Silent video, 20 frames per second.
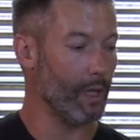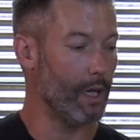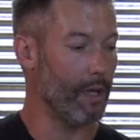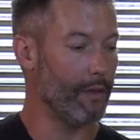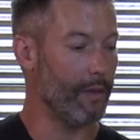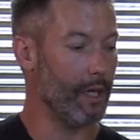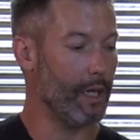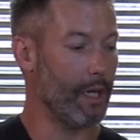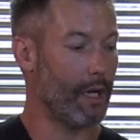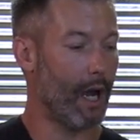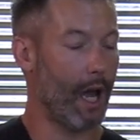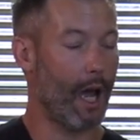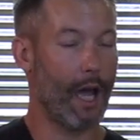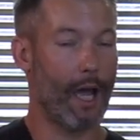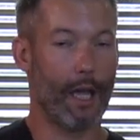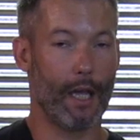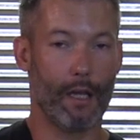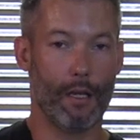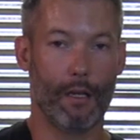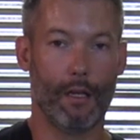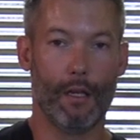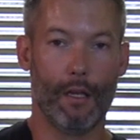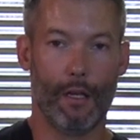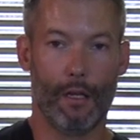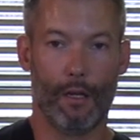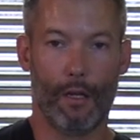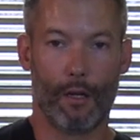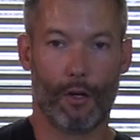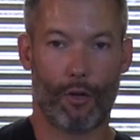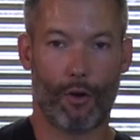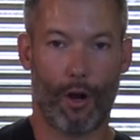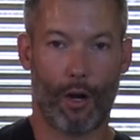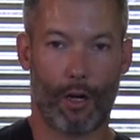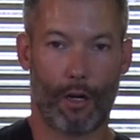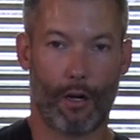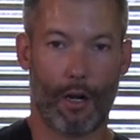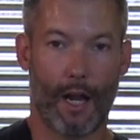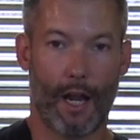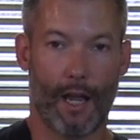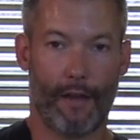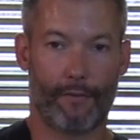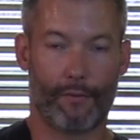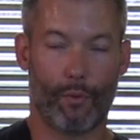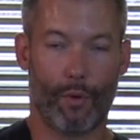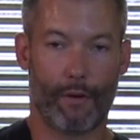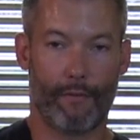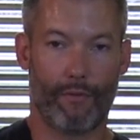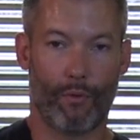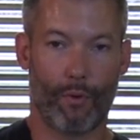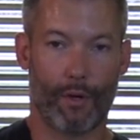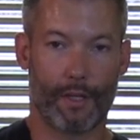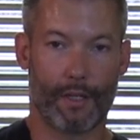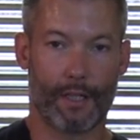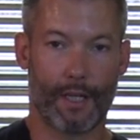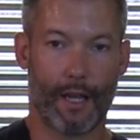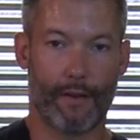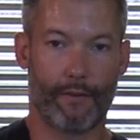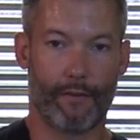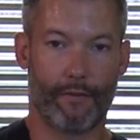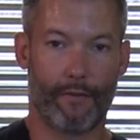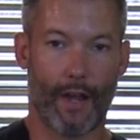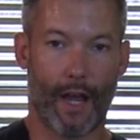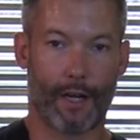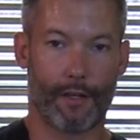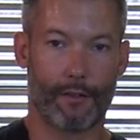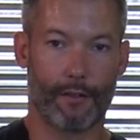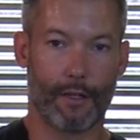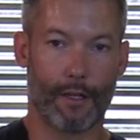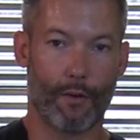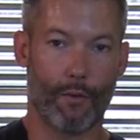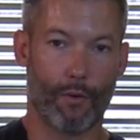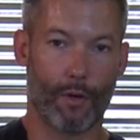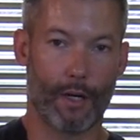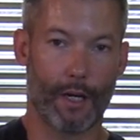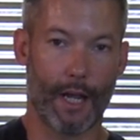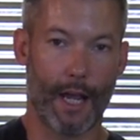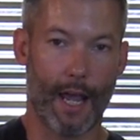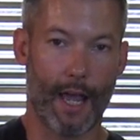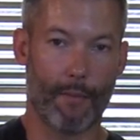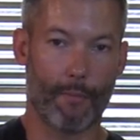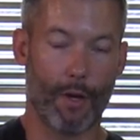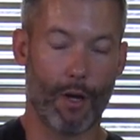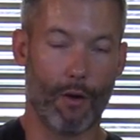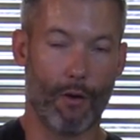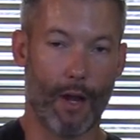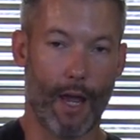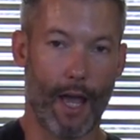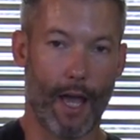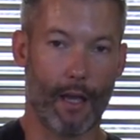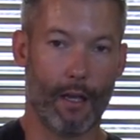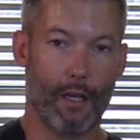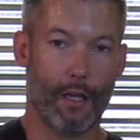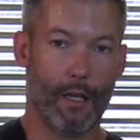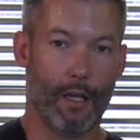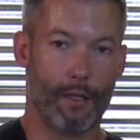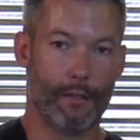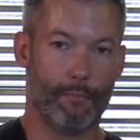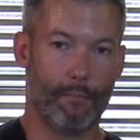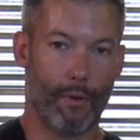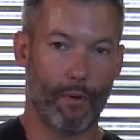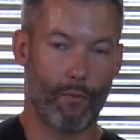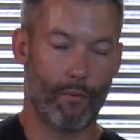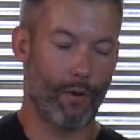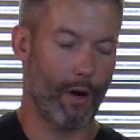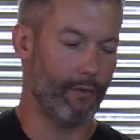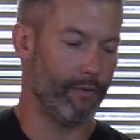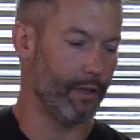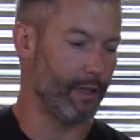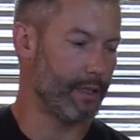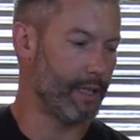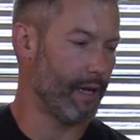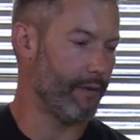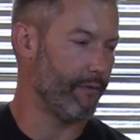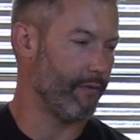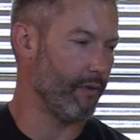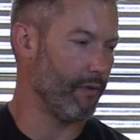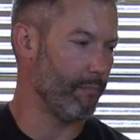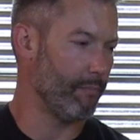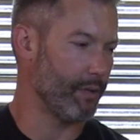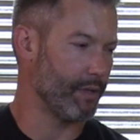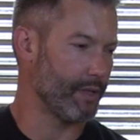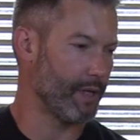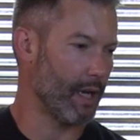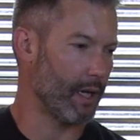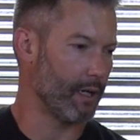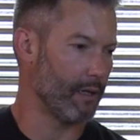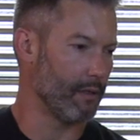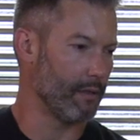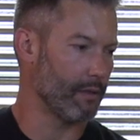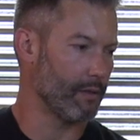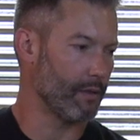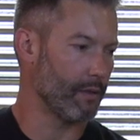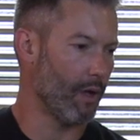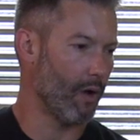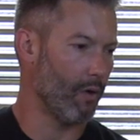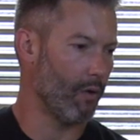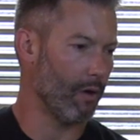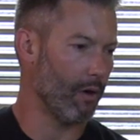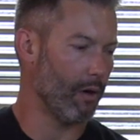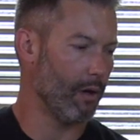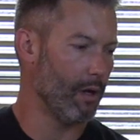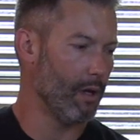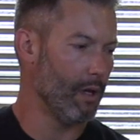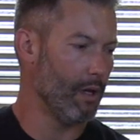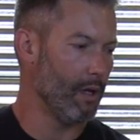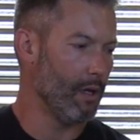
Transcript: And then I chronographed 147 factory Hornady ammo at roughly 10 foot per second slower.